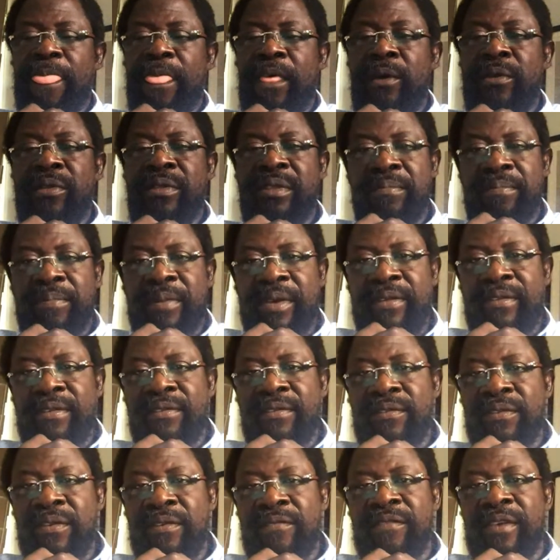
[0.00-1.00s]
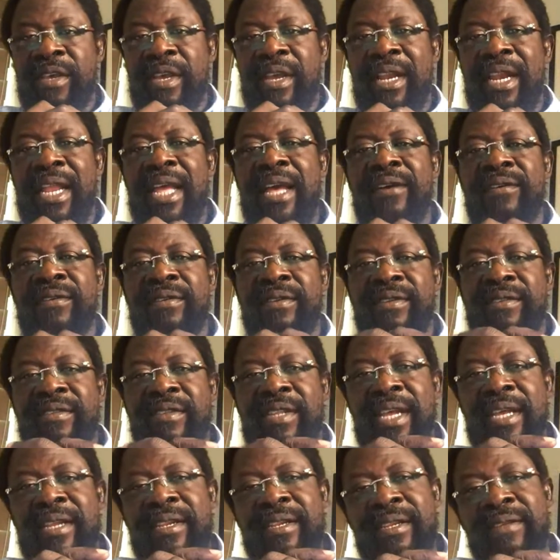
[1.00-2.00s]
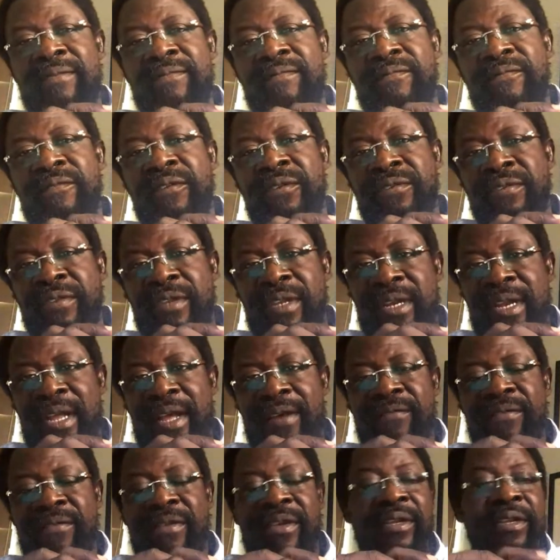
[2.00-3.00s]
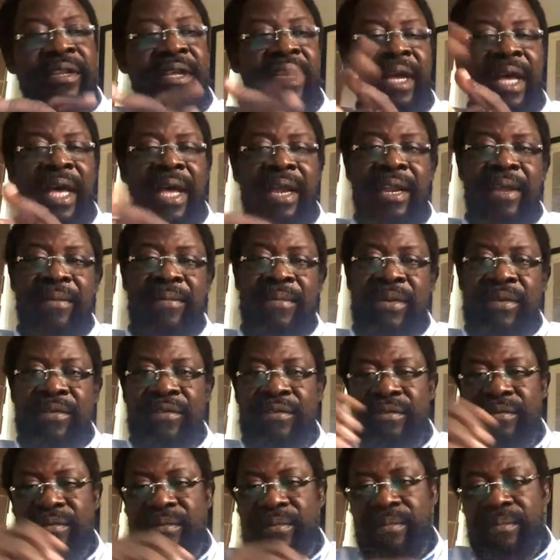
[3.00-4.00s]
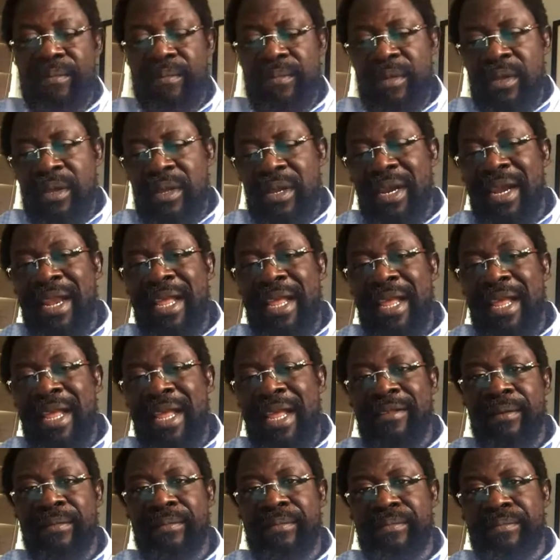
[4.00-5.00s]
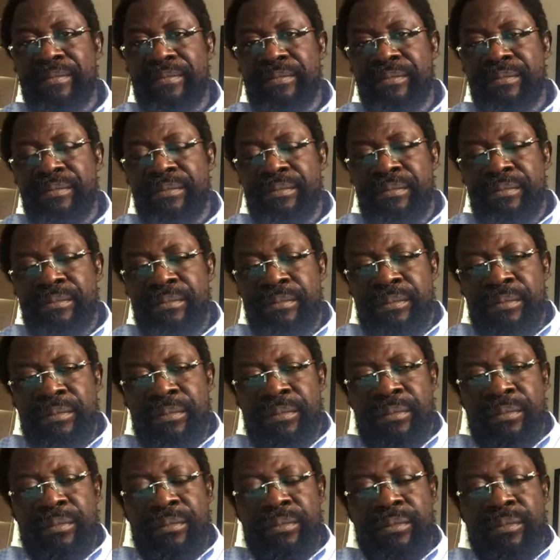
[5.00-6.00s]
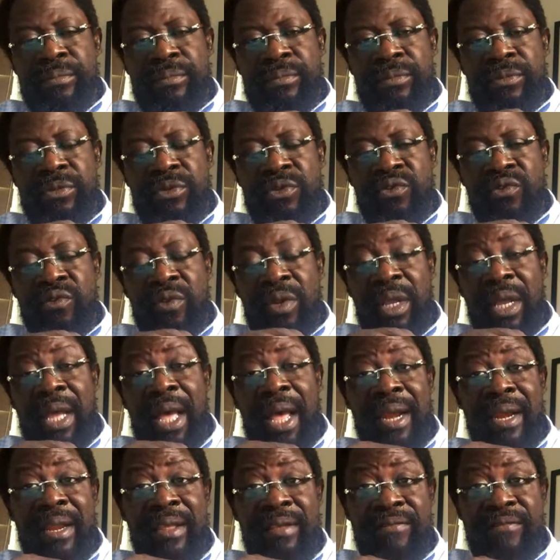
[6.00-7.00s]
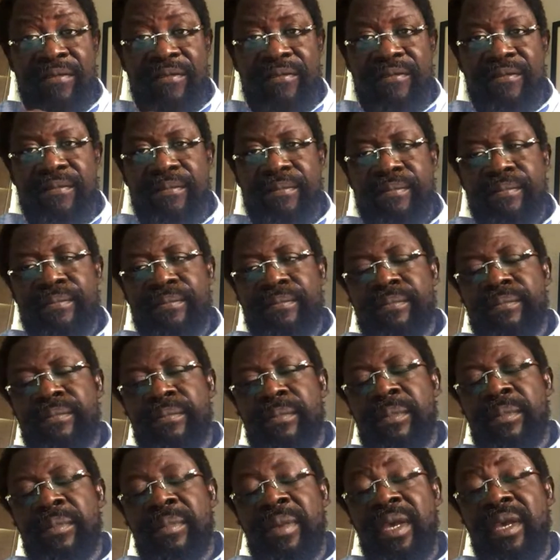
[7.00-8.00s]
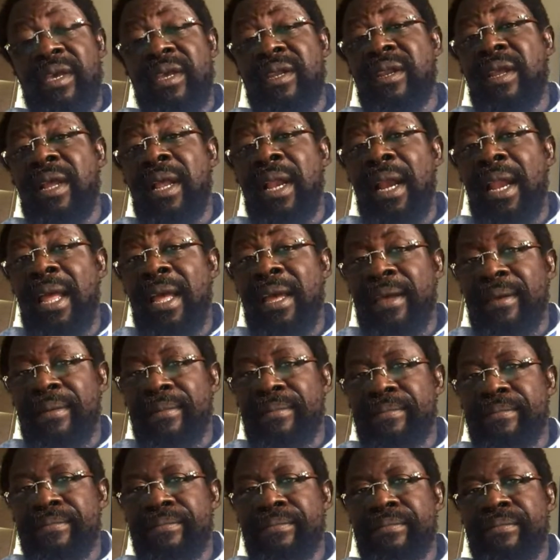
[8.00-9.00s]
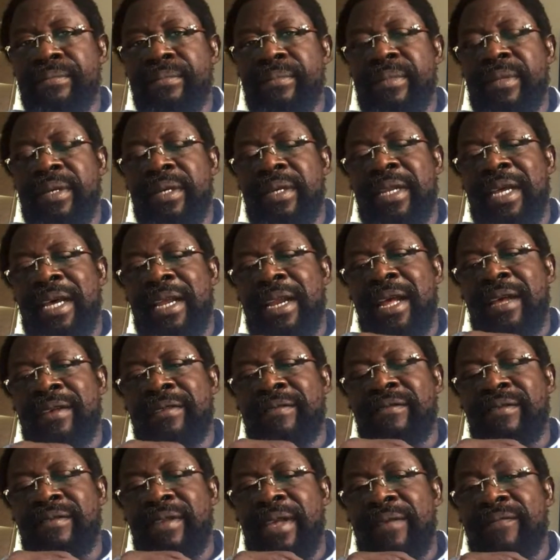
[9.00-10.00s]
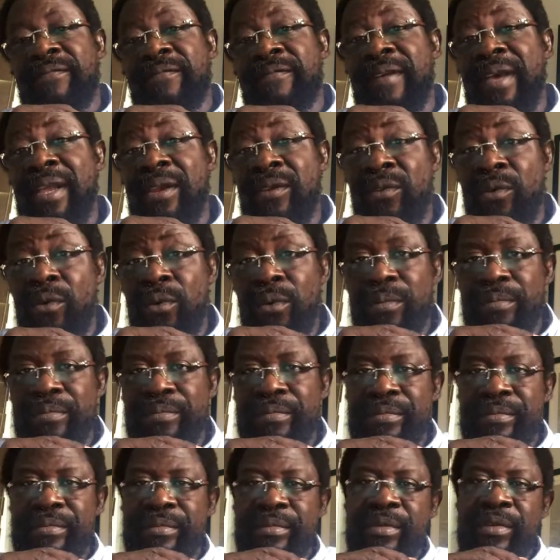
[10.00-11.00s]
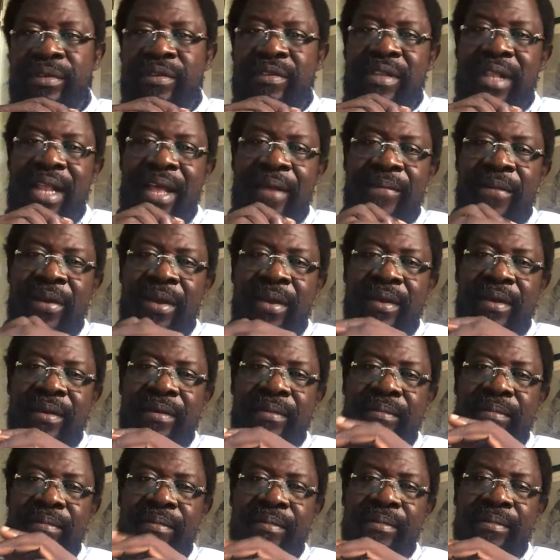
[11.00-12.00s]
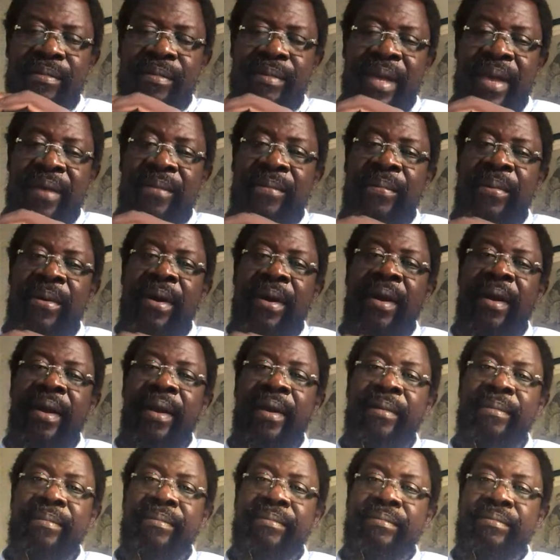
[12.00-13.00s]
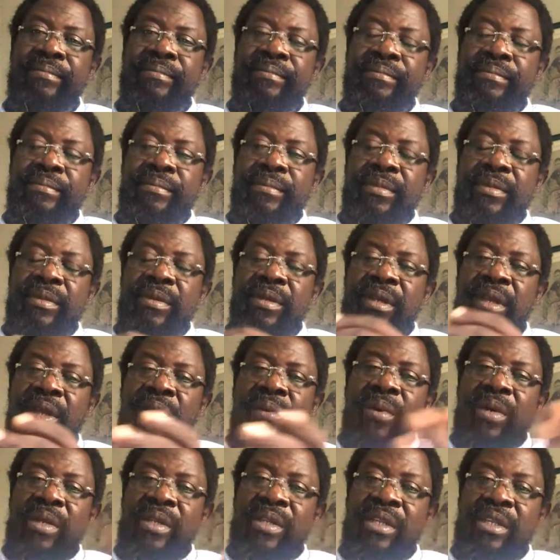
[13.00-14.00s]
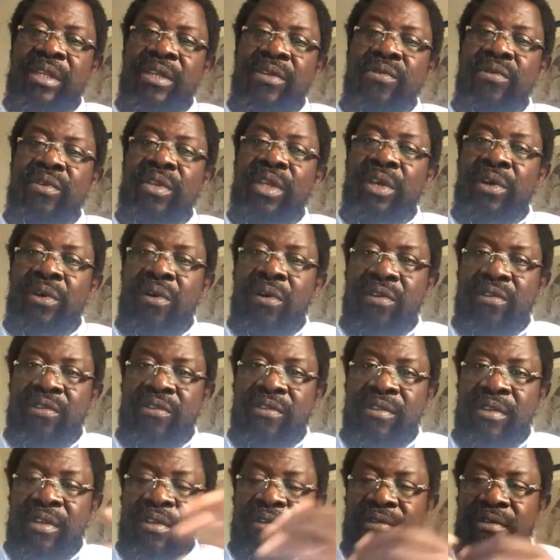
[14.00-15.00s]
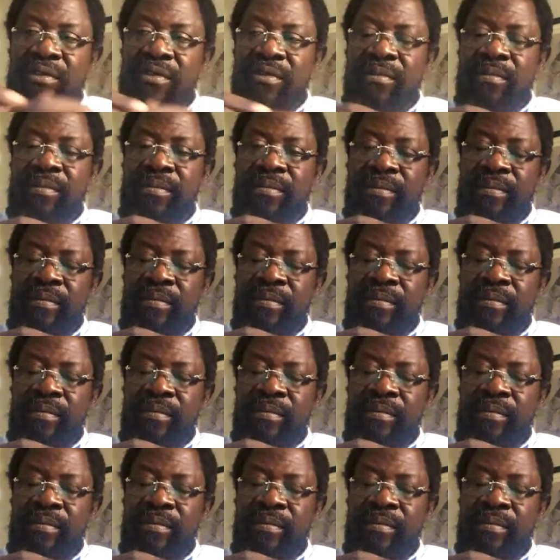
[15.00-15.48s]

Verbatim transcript: on the basis of a clear understanding fostered after the Kanemi's letter to the Caliph, making clear that as a fellow Islamic empire, they were due the courtesies